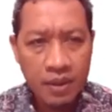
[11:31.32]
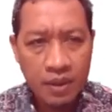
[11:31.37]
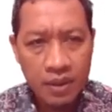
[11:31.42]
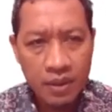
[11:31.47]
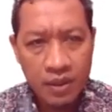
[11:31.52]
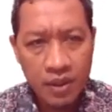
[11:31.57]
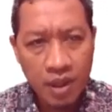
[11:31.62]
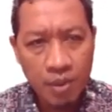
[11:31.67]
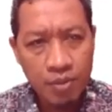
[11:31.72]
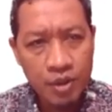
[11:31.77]

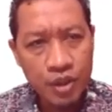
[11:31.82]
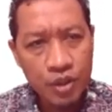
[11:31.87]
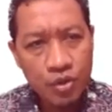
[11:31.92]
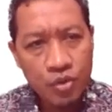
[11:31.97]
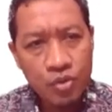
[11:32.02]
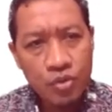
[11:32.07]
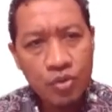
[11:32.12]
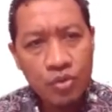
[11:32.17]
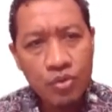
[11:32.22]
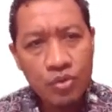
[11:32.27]
Number
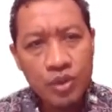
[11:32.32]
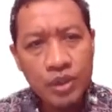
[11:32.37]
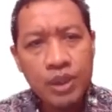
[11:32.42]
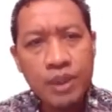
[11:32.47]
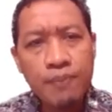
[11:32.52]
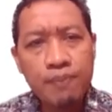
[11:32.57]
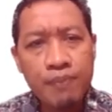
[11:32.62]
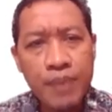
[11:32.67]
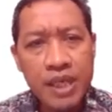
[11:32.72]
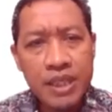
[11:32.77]
2,
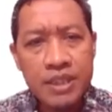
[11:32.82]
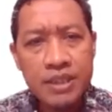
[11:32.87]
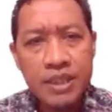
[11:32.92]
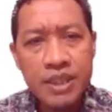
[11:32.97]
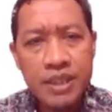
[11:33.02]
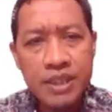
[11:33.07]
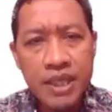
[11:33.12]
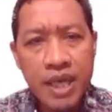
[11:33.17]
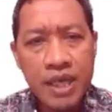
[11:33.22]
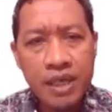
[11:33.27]
the best
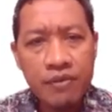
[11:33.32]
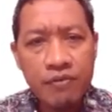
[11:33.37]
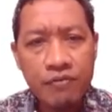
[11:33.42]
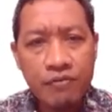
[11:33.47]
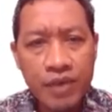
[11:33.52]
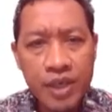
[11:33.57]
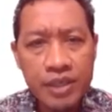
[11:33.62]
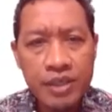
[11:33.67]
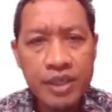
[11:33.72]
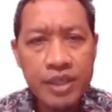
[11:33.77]
design
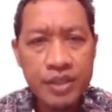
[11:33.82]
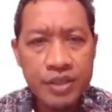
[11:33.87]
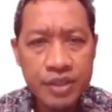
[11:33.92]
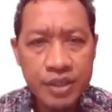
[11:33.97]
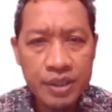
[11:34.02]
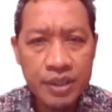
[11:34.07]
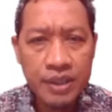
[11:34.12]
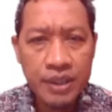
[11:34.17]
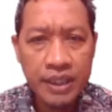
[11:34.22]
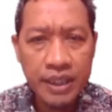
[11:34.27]

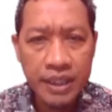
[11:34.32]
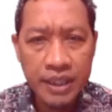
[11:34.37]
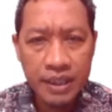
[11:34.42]
variation